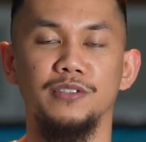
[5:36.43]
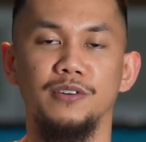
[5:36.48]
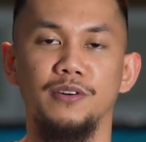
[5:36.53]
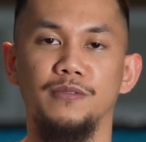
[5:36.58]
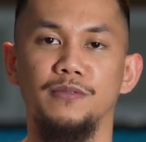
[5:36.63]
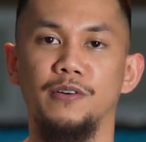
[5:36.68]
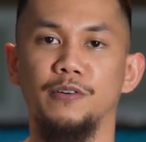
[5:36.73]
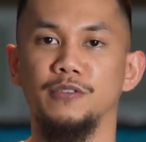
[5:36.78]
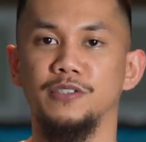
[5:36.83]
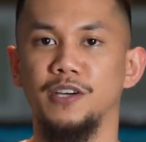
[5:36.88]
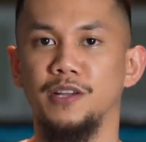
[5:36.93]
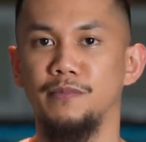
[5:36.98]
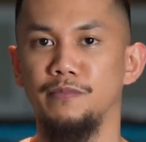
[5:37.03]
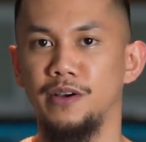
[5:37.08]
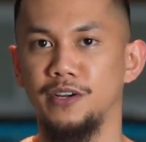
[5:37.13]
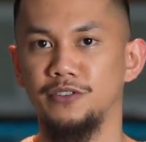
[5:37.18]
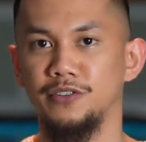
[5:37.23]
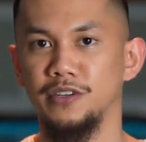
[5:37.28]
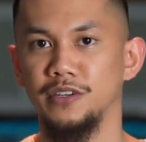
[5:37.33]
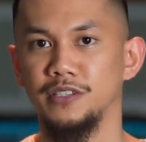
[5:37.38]
So don't focus on the
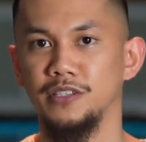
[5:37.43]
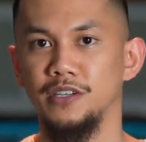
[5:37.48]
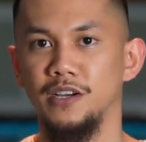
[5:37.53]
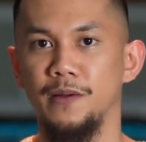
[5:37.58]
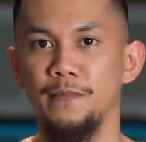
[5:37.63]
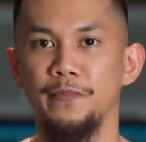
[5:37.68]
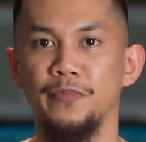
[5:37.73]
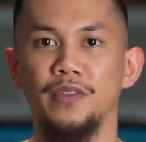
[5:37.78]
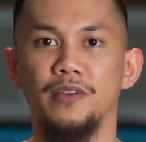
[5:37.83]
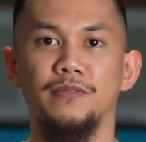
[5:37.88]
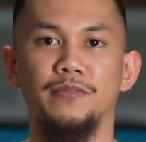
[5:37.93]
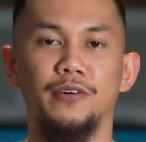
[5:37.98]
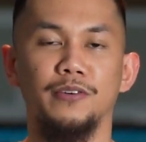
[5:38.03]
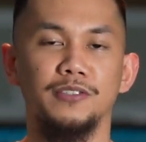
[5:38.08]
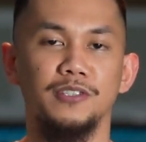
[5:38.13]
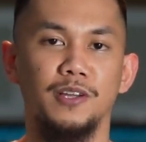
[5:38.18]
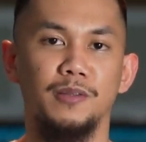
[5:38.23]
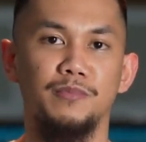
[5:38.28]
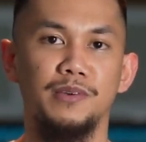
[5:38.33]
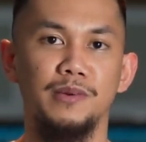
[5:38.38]
metrics,
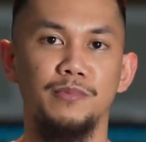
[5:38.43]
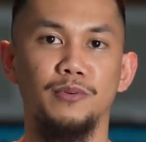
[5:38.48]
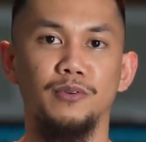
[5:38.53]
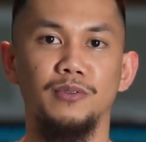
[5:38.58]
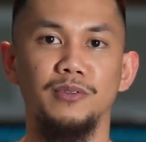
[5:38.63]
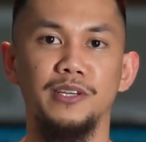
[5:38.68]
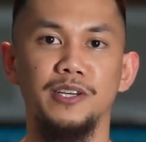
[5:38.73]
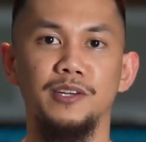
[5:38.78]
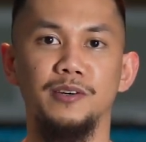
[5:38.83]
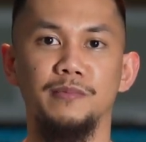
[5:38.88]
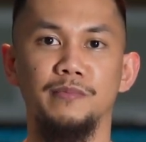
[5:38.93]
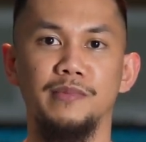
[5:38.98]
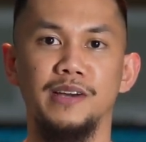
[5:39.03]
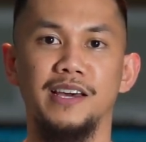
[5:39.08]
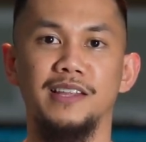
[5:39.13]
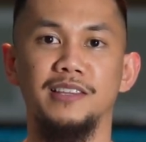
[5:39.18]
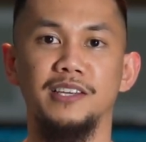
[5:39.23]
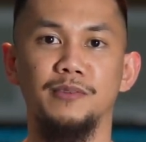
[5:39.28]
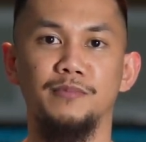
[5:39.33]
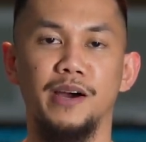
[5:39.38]
focus on people, lead them,
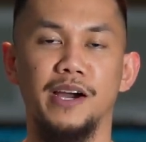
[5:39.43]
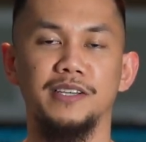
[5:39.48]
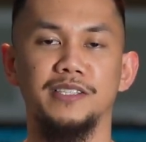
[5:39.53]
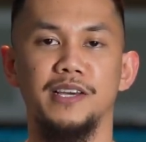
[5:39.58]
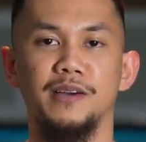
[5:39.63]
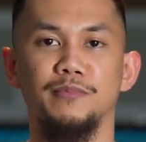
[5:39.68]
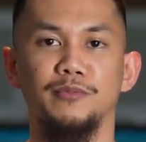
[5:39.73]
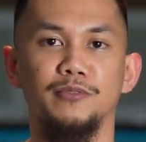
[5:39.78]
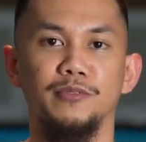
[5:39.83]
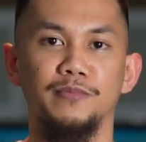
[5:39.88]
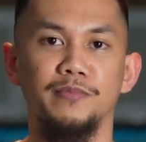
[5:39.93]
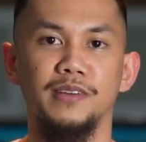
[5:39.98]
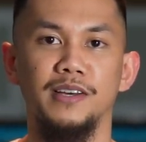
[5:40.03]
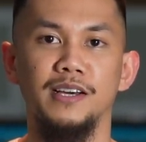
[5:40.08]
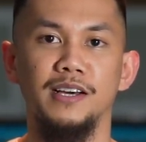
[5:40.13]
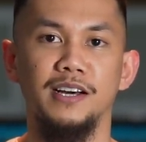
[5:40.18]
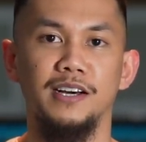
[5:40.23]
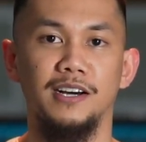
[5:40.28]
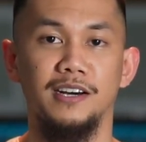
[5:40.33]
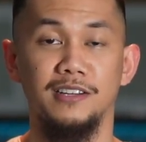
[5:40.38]
and lead by example.
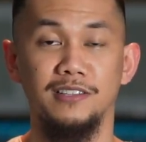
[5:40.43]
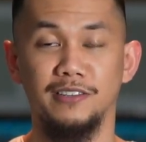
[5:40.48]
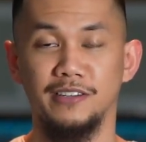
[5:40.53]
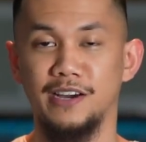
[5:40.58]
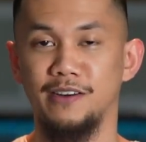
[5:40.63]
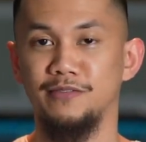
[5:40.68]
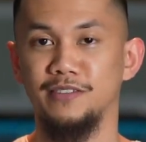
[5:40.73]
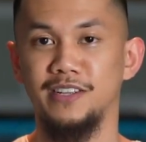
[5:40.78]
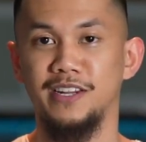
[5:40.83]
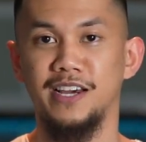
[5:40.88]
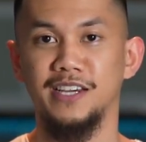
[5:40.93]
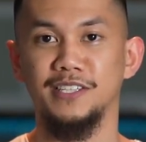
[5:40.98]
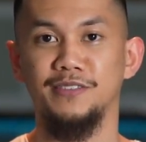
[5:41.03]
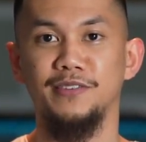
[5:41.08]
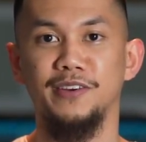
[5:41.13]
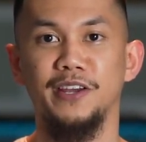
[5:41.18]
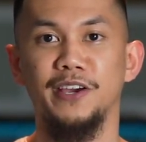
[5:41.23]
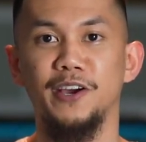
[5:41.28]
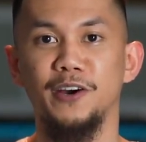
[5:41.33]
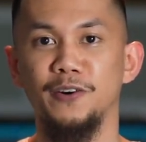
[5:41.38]
Look out for the next
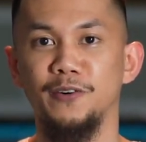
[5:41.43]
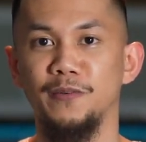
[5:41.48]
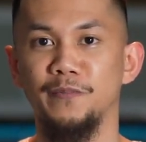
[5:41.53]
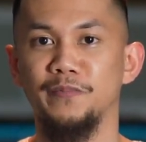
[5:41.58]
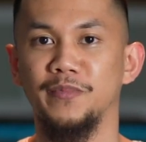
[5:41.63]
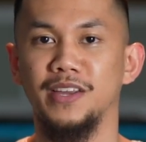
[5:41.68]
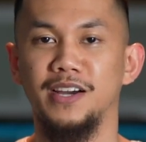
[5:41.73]
video.